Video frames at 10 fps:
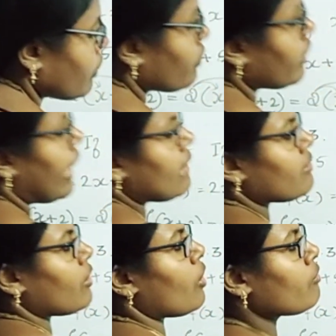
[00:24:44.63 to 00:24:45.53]
So the
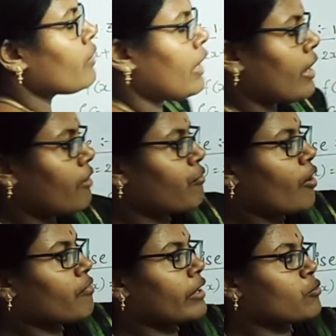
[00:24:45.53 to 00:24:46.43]
answer of f
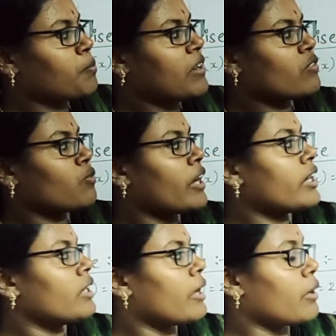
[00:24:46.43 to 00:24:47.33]
of x plus
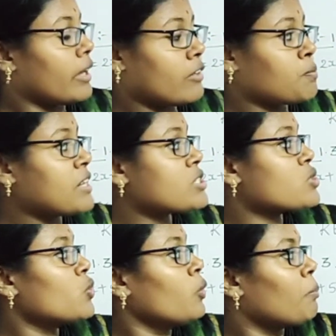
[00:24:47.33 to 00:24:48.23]
1, x plus
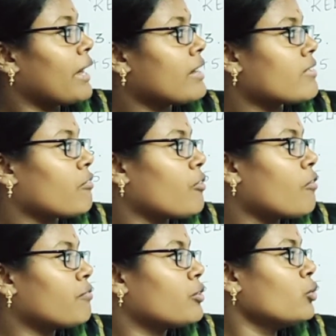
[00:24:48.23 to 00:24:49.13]
2 minus f
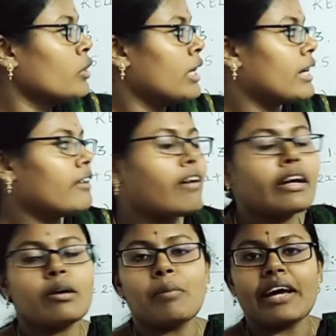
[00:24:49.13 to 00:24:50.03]
of 2
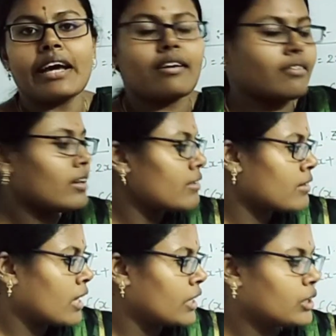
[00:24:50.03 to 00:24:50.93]
divided by x is
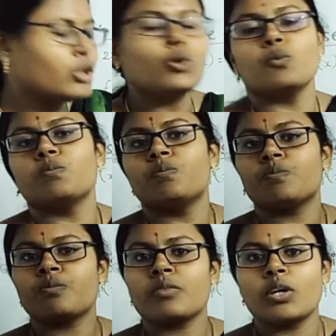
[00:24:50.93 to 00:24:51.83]
2.
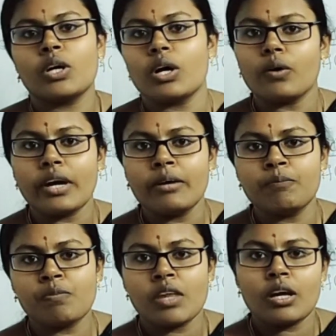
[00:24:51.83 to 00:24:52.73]
Okay,
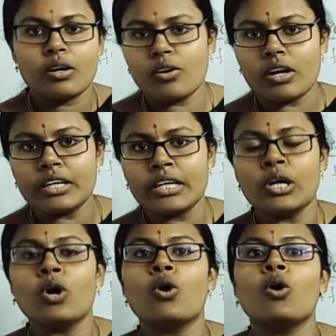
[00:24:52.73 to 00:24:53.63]
got it?
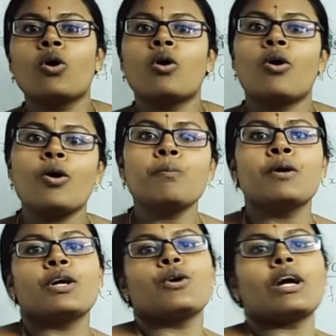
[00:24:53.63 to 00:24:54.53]
Hope
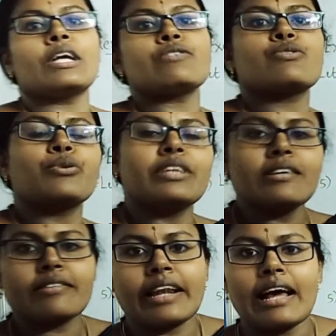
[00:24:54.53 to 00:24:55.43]
you understood
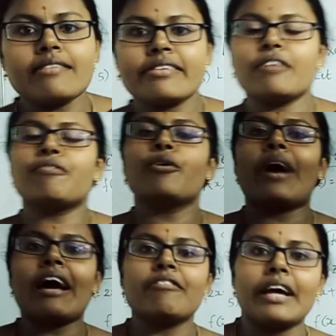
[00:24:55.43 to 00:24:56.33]
this class. If you
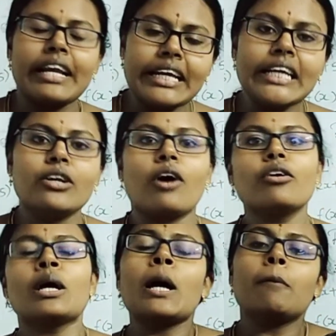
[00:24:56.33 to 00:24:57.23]
have any doubt,
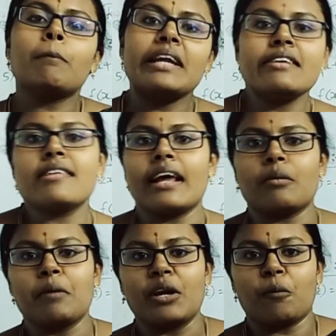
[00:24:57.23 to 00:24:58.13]
please let
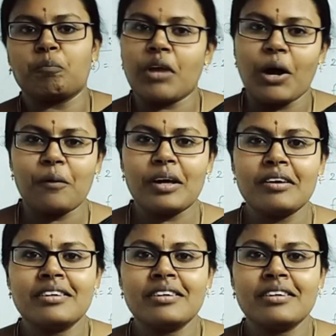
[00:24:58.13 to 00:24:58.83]
me know. Okay.